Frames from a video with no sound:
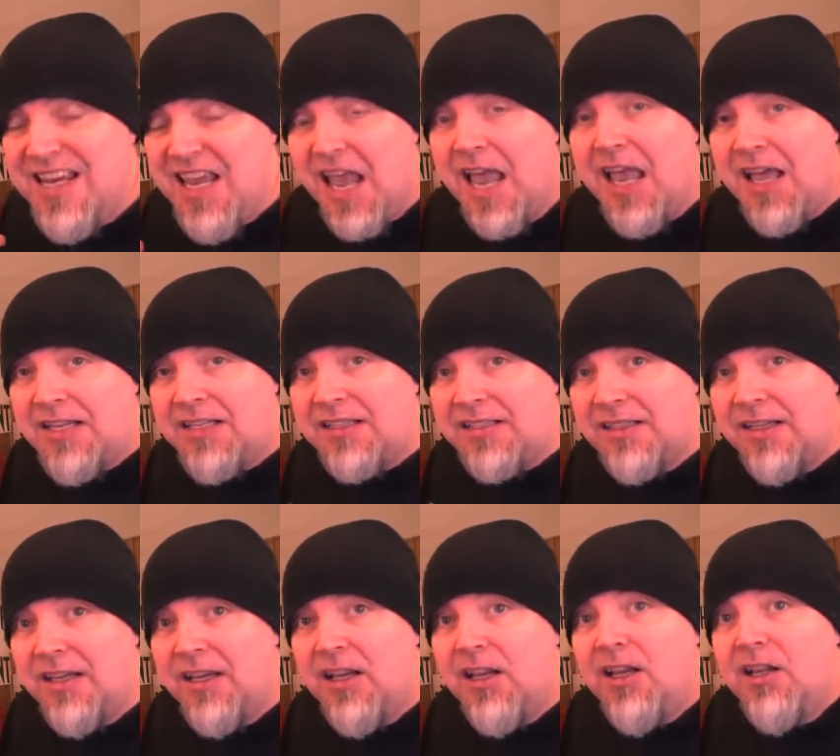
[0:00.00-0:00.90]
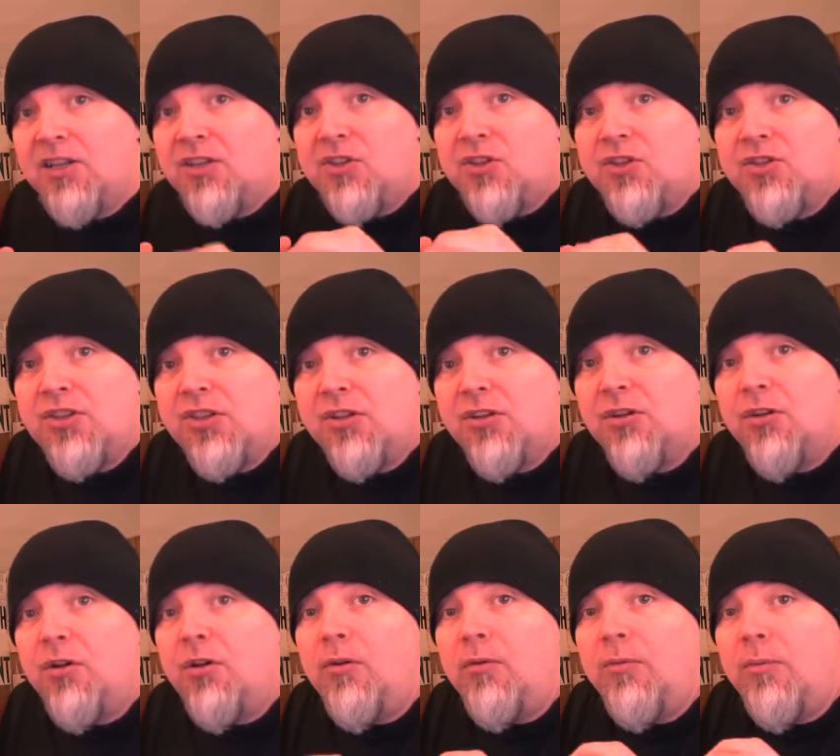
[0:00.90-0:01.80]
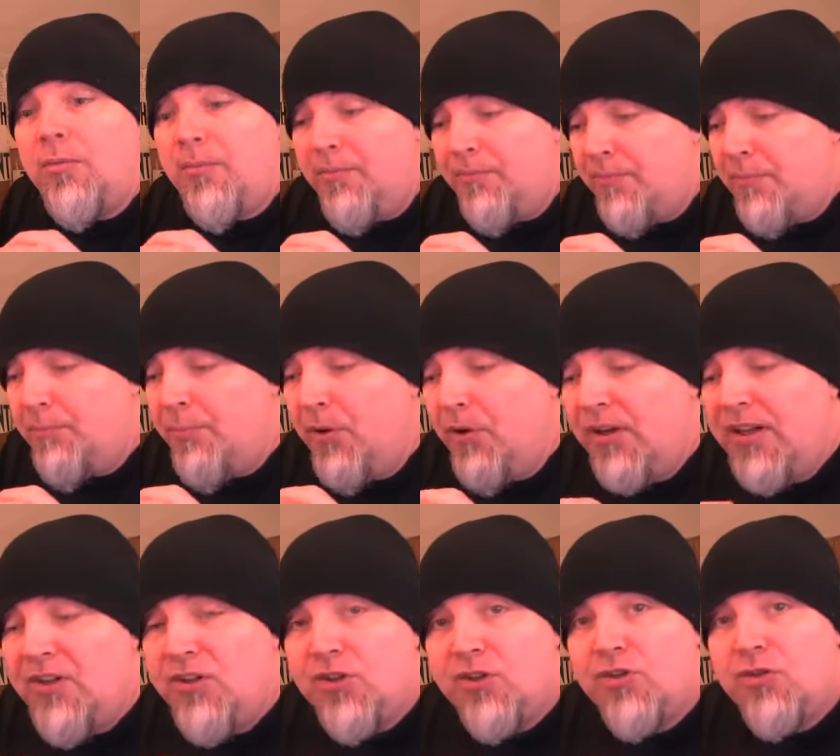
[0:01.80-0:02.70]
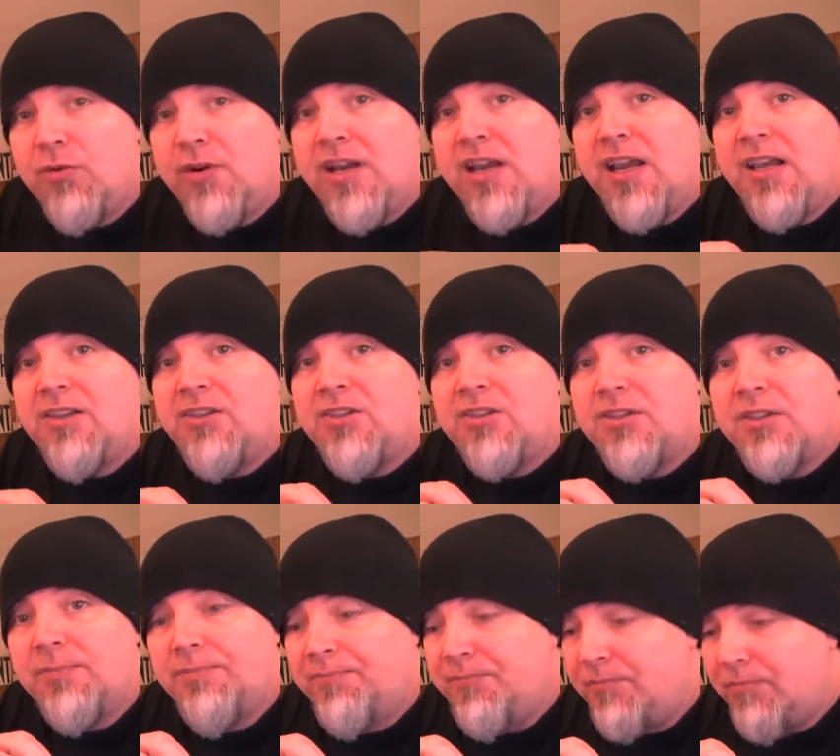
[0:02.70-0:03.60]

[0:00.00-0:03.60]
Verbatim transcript: yet, still pulling strings